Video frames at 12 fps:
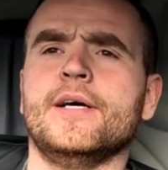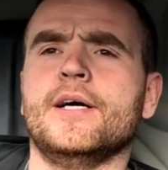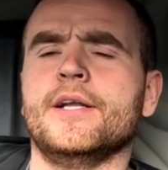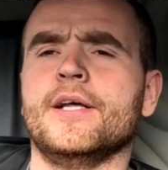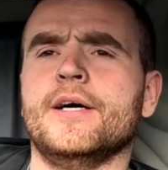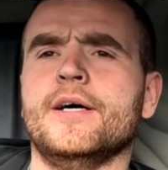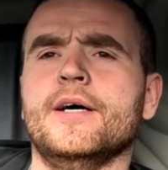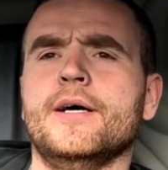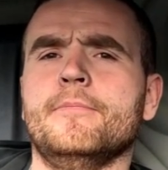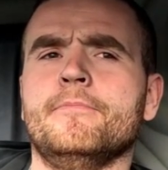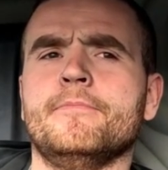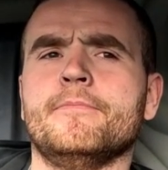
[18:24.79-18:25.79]

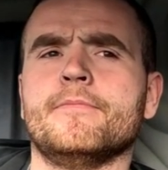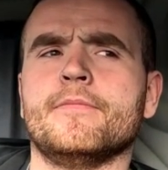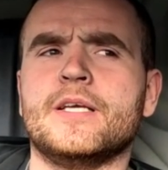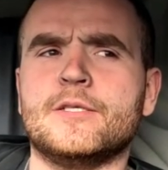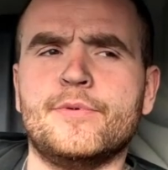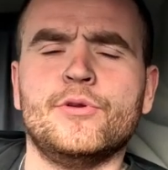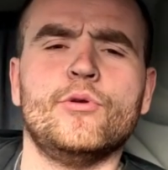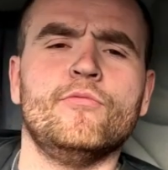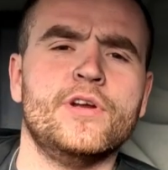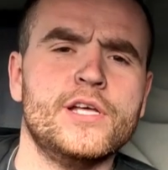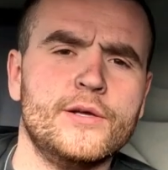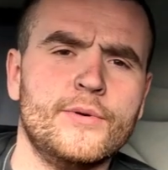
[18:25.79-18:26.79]
and he's been doing
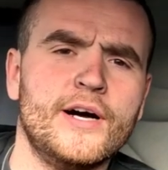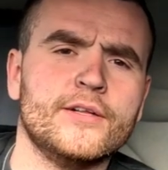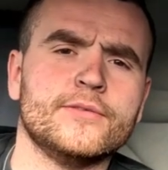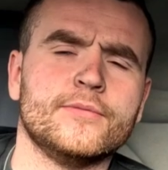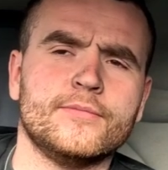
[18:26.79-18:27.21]
really well.